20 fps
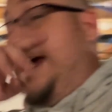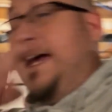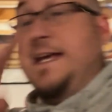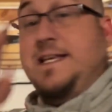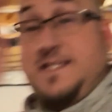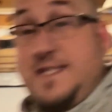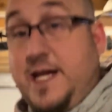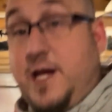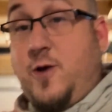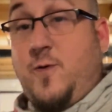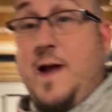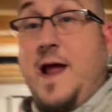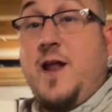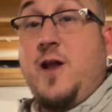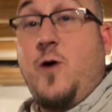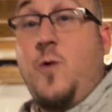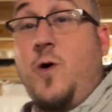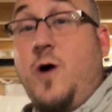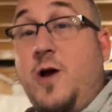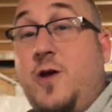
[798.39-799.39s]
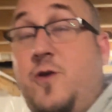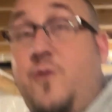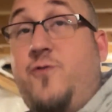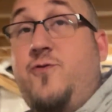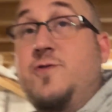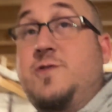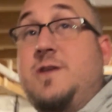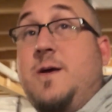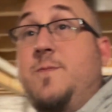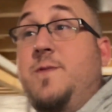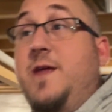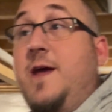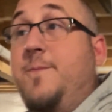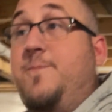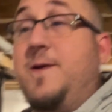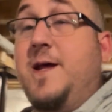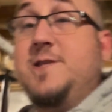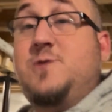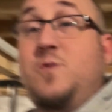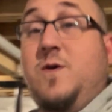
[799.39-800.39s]
Stick around. I'll walk you through some of the
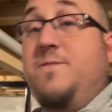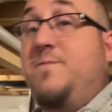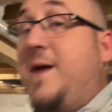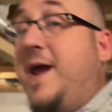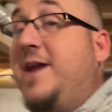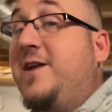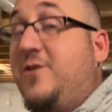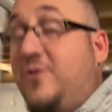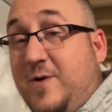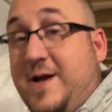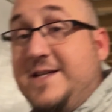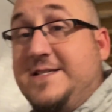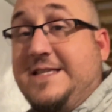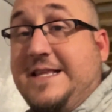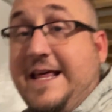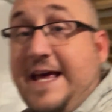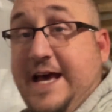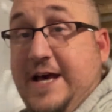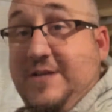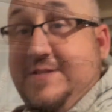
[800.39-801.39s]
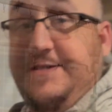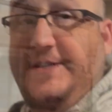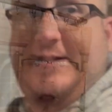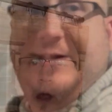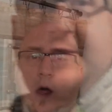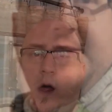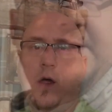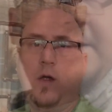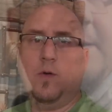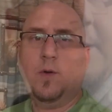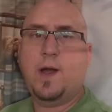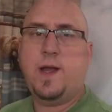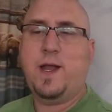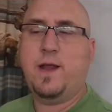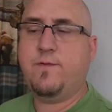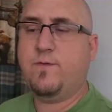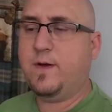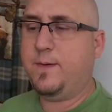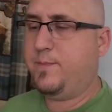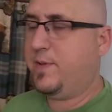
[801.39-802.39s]
updates we've made to the rest of the house. All right,
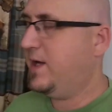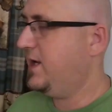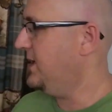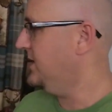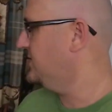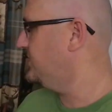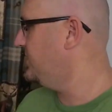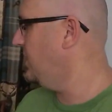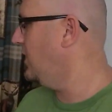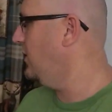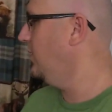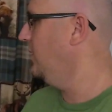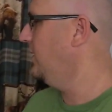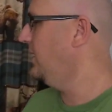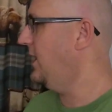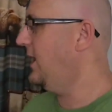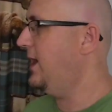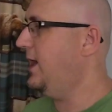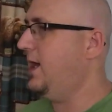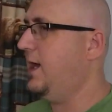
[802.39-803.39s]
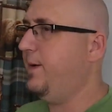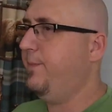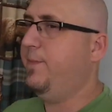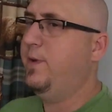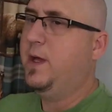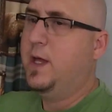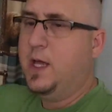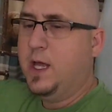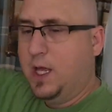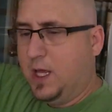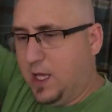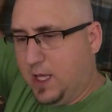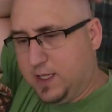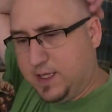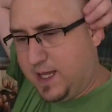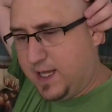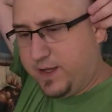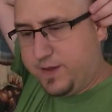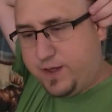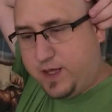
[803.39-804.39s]
everybody. So a
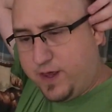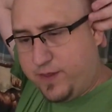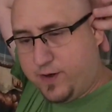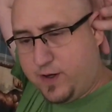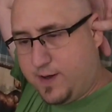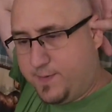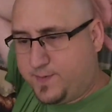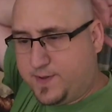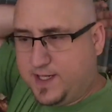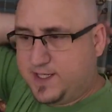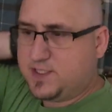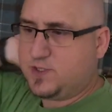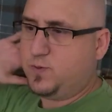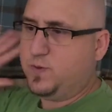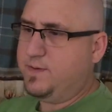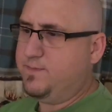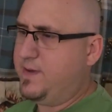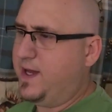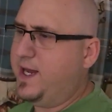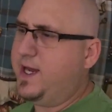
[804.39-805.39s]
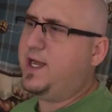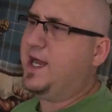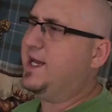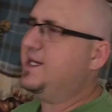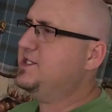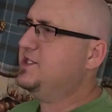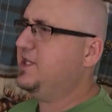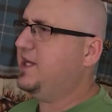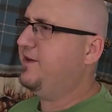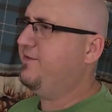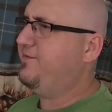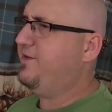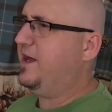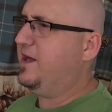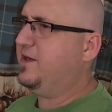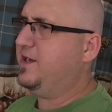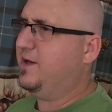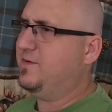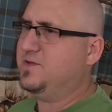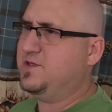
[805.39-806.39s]
lot of the other updates we made, actually, I
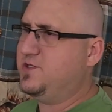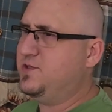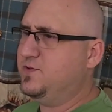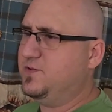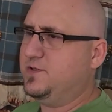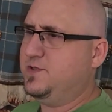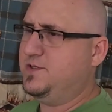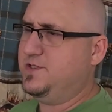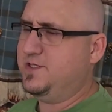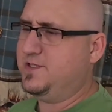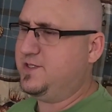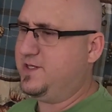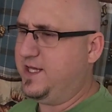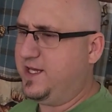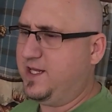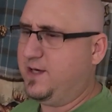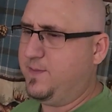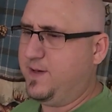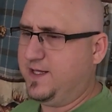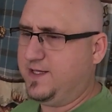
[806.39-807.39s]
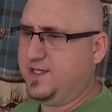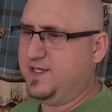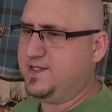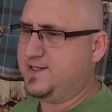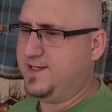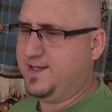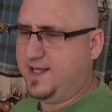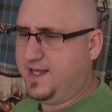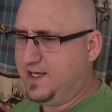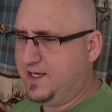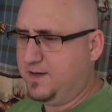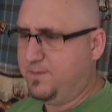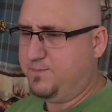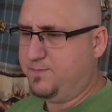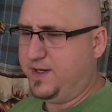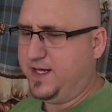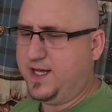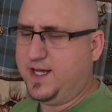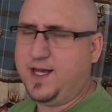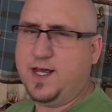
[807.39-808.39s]
found I was just thinking about this, and they end
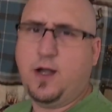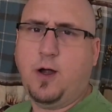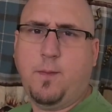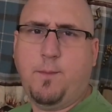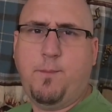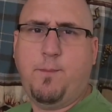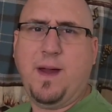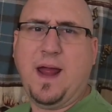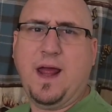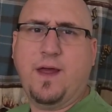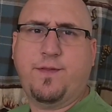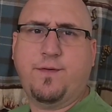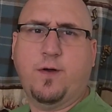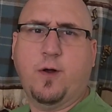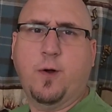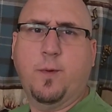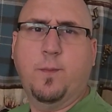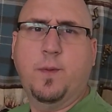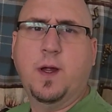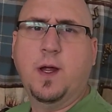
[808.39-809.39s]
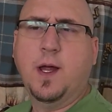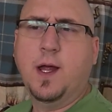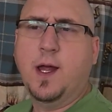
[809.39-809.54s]
up being in our bathroom.